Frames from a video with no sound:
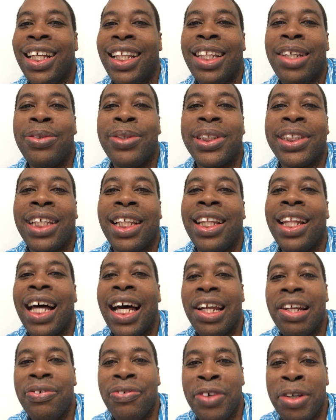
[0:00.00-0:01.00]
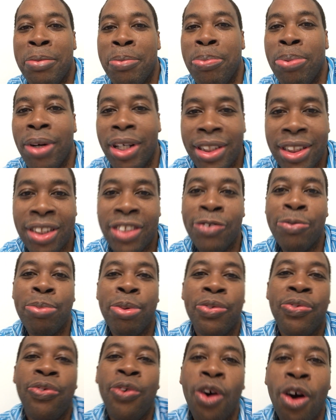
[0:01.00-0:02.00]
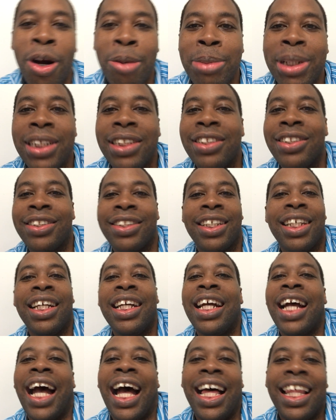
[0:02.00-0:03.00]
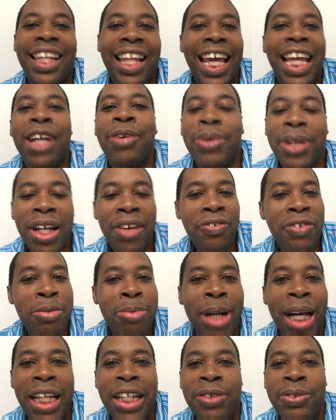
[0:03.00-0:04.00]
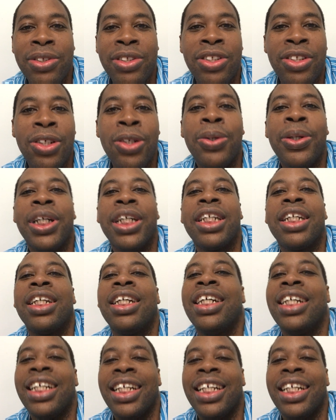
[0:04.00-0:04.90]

There was a lot of impressive performance. I like what everybody was doing.